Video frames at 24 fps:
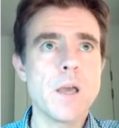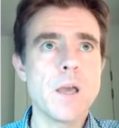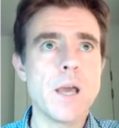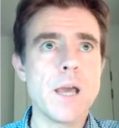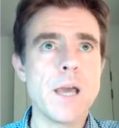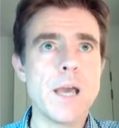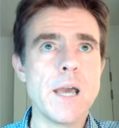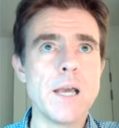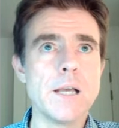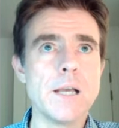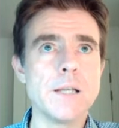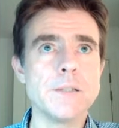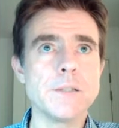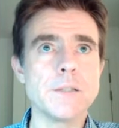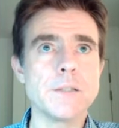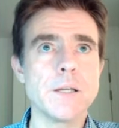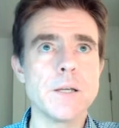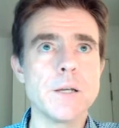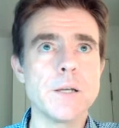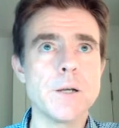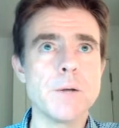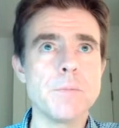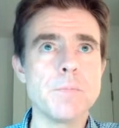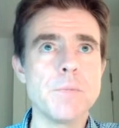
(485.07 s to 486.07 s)
And
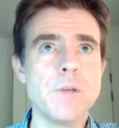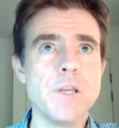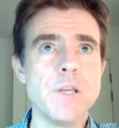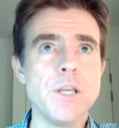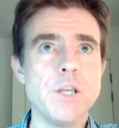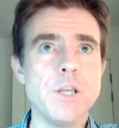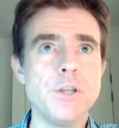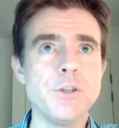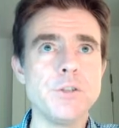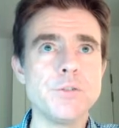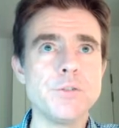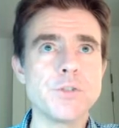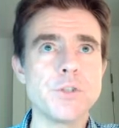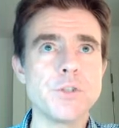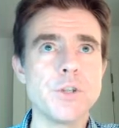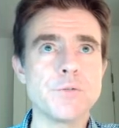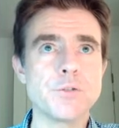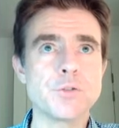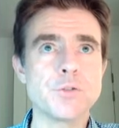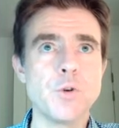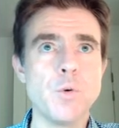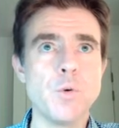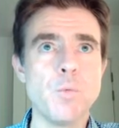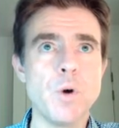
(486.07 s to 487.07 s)
here you can see I've
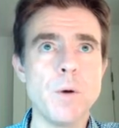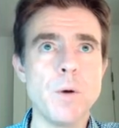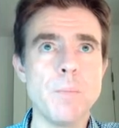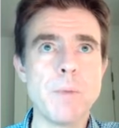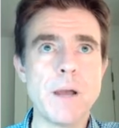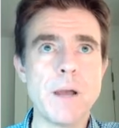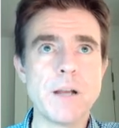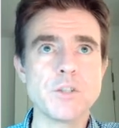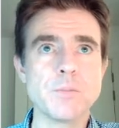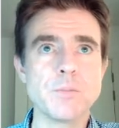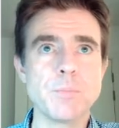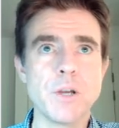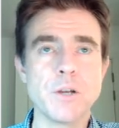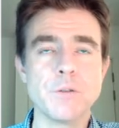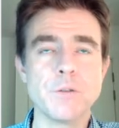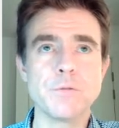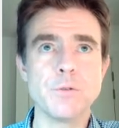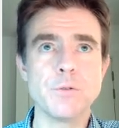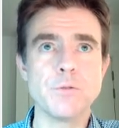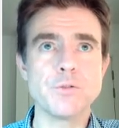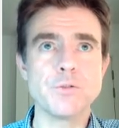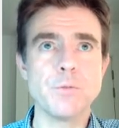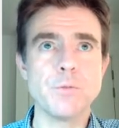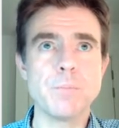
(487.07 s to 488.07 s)
just got one back-to-back
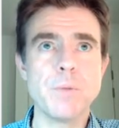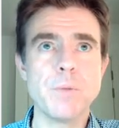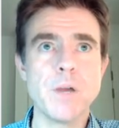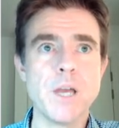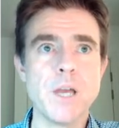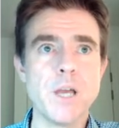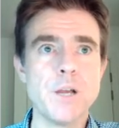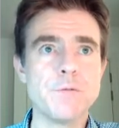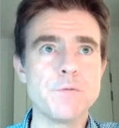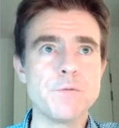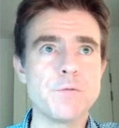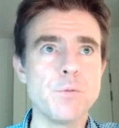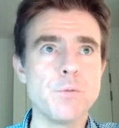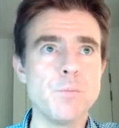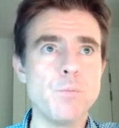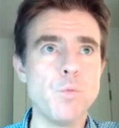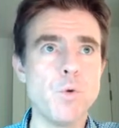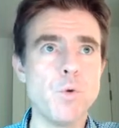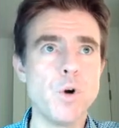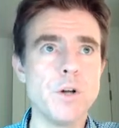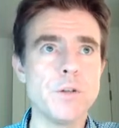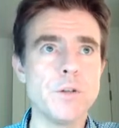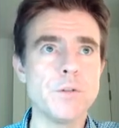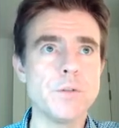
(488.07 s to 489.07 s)
photon pair from
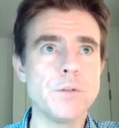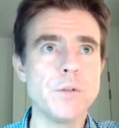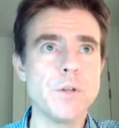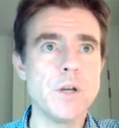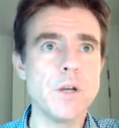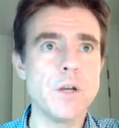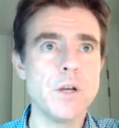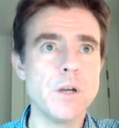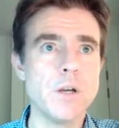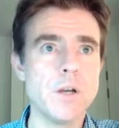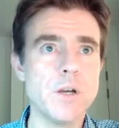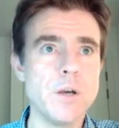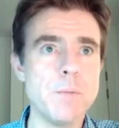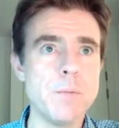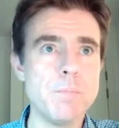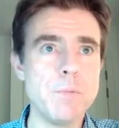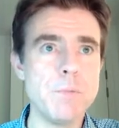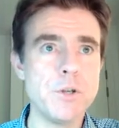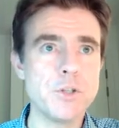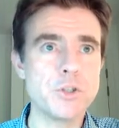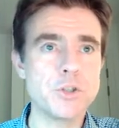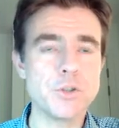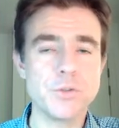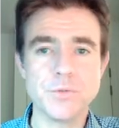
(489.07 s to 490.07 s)
one
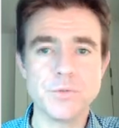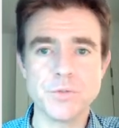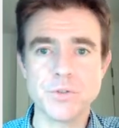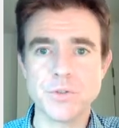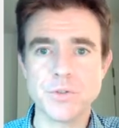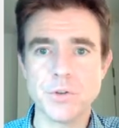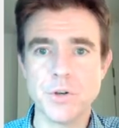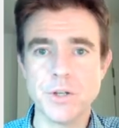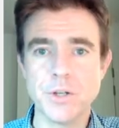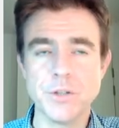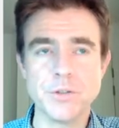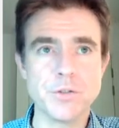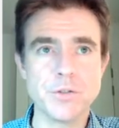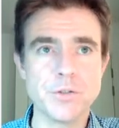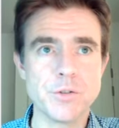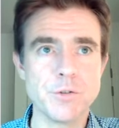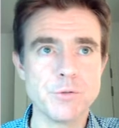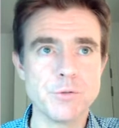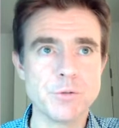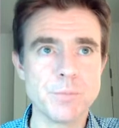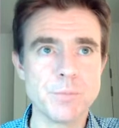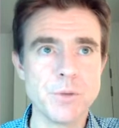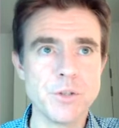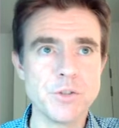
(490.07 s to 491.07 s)
emission site. So there
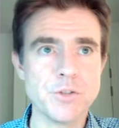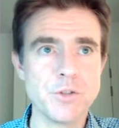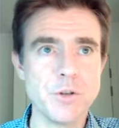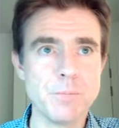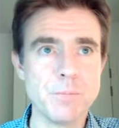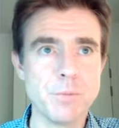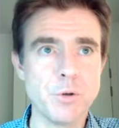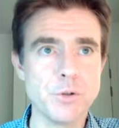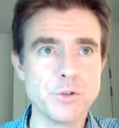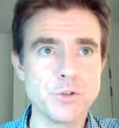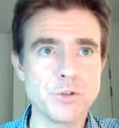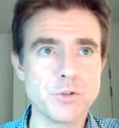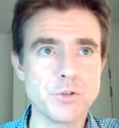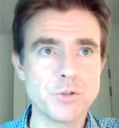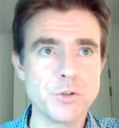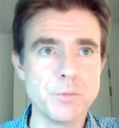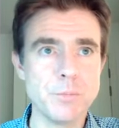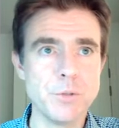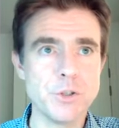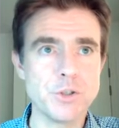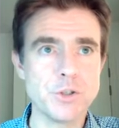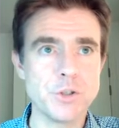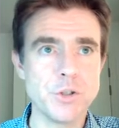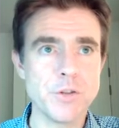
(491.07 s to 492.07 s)
was basically a positron
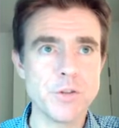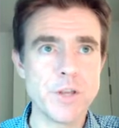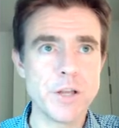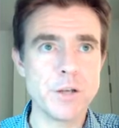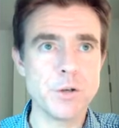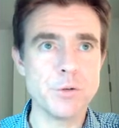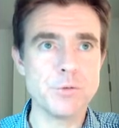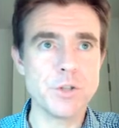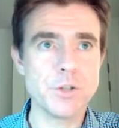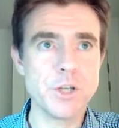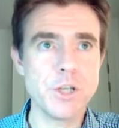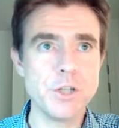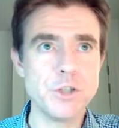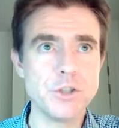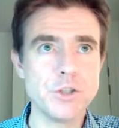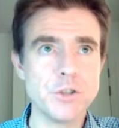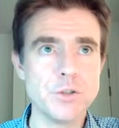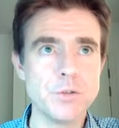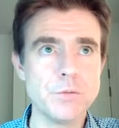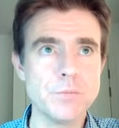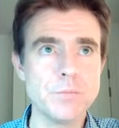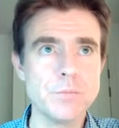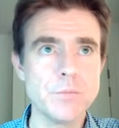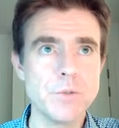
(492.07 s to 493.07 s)
emission at that
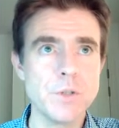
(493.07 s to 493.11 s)
location.